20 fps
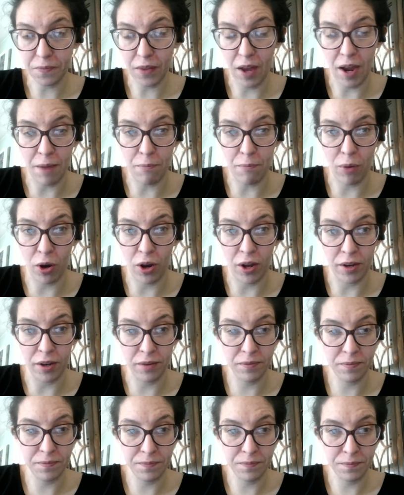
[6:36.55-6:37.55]
I bought
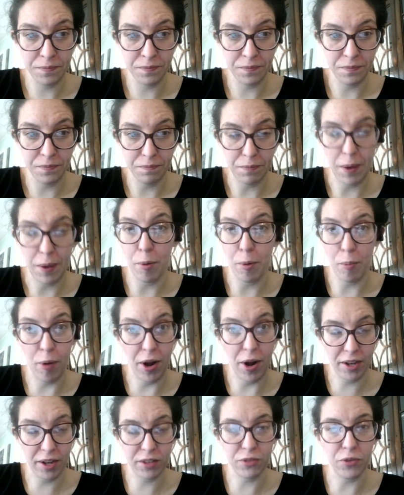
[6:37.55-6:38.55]
paper
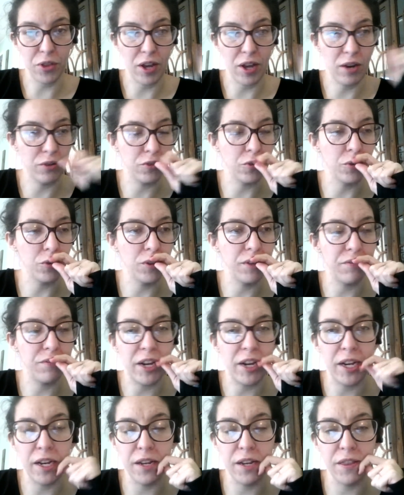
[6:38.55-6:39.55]
products for the household if I
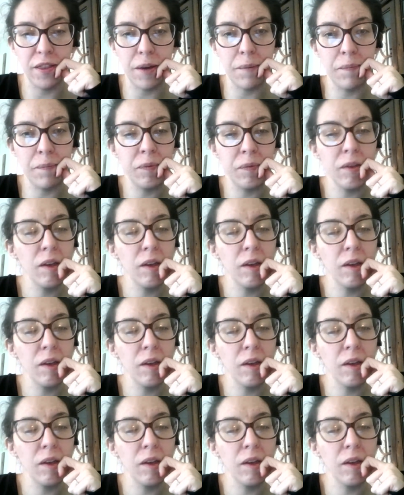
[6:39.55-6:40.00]
needed them.